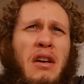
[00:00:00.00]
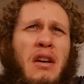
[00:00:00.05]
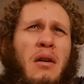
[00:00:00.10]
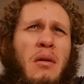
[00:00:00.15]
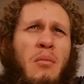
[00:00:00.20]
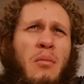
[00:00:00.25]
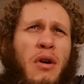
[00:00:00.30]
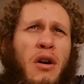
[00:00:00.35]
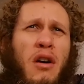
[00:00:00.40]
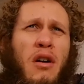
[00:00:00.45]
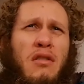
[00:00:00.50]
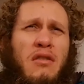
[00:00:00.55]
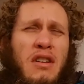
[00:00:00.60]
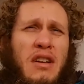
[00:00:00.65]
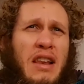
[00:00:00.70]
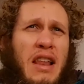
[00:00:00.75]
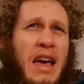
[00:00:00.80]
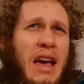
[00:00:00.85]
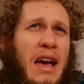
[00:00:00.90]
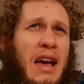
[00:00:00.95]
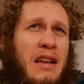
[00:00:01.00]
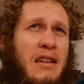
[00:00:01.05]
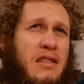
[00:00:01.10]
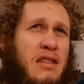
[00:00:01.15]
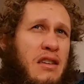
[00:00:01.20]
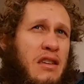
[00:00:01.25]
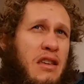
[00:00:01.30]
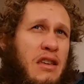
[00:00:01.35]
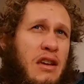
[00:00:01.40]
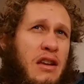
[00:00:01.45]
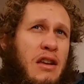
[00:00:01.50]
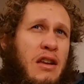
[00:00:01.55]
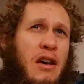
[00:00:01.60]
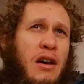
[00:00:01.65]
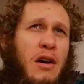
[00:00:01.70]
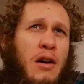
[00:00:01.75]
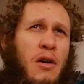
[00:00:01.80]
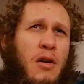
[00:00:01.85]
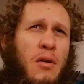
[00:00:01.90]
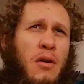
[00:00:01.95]
Merlin had to, you
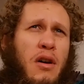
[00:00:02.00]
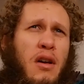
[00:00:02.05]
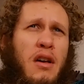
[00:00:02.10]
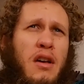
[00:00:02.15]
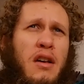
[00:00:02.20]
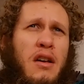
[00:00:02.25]
know,